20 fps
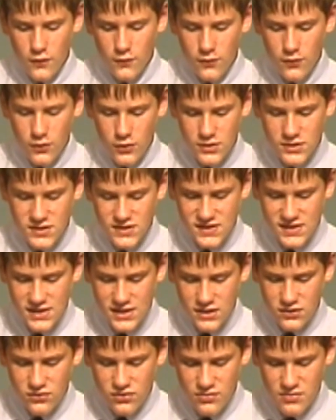for his
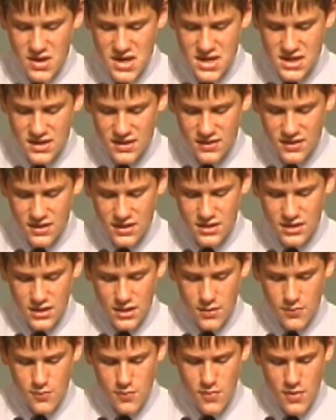seed remaineth in
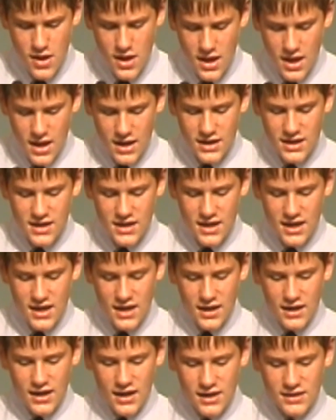him, and he
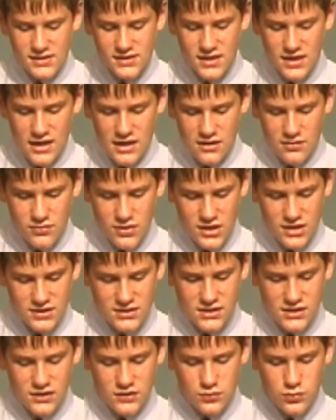cannot sin,
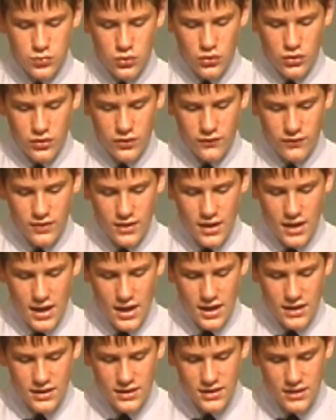because he is born of
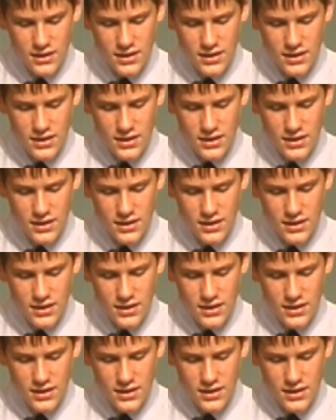God.